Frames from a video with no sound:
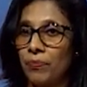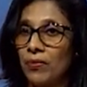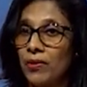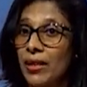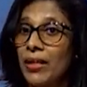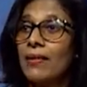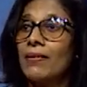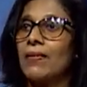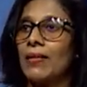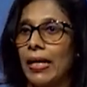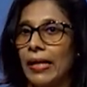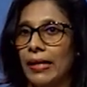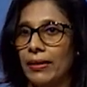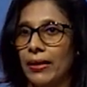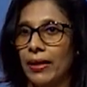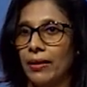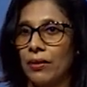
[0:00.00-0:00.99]
thinks like
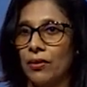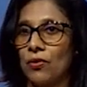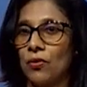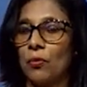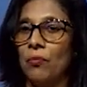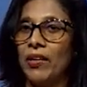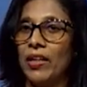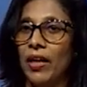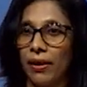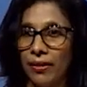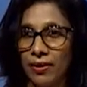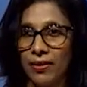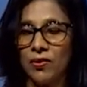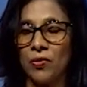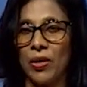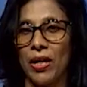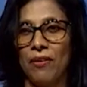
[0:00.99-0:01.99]
that. So, we
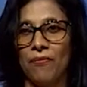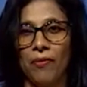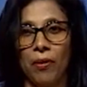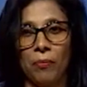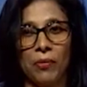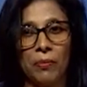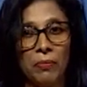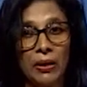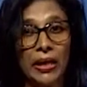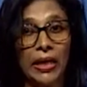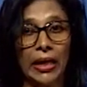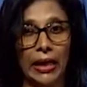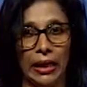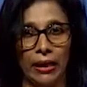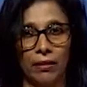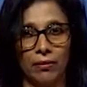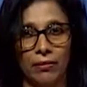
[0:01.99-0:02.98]
understand from the
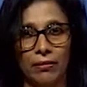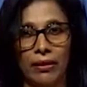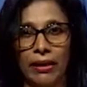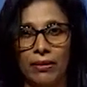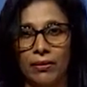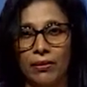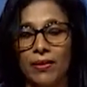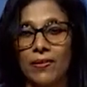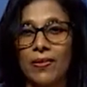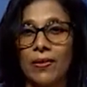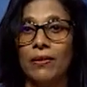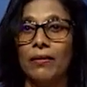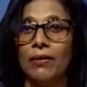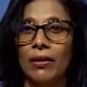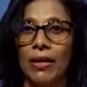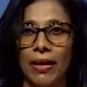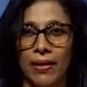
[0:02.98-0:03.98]
beginning that this
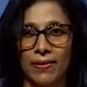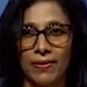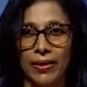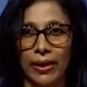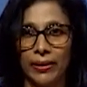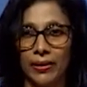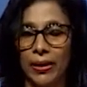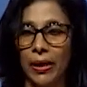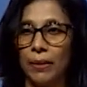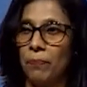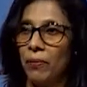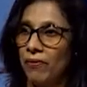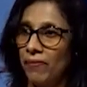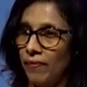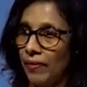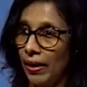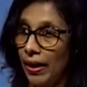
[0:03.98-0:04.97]
girl has that type of
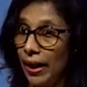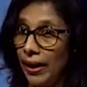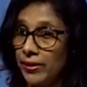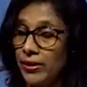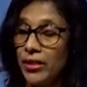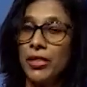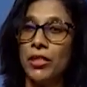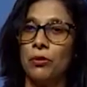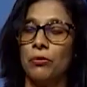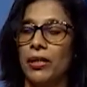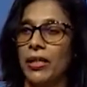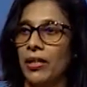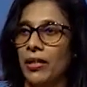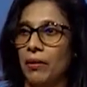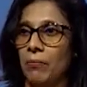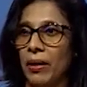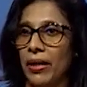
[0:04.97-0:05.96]
attitude in
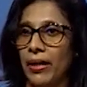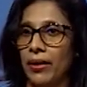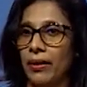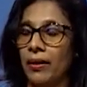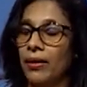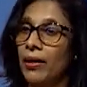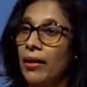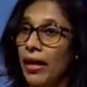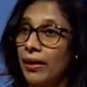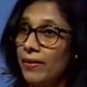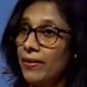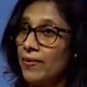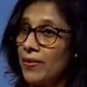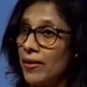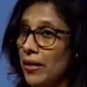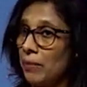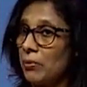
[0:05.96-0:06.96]
her mind. At the
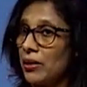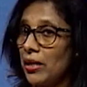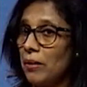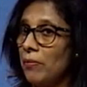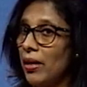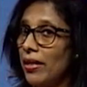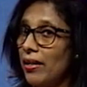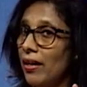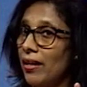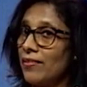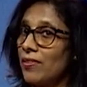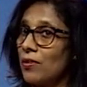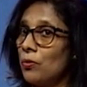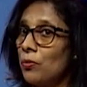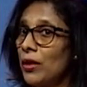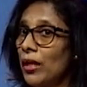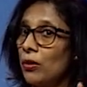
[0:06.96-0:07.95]
same time, I ask
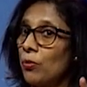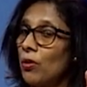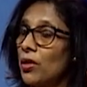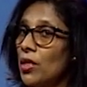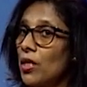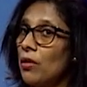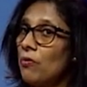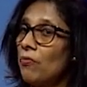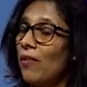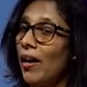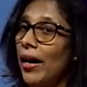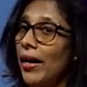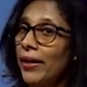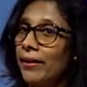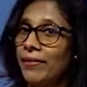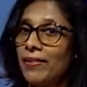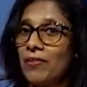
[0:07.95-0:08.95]
you that question,
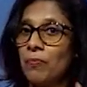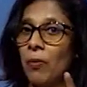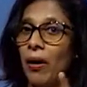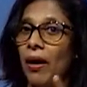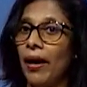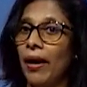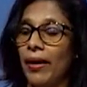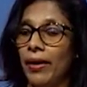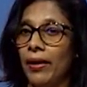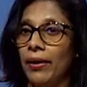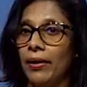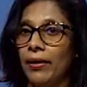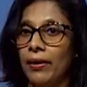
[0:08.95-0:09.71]
why this boy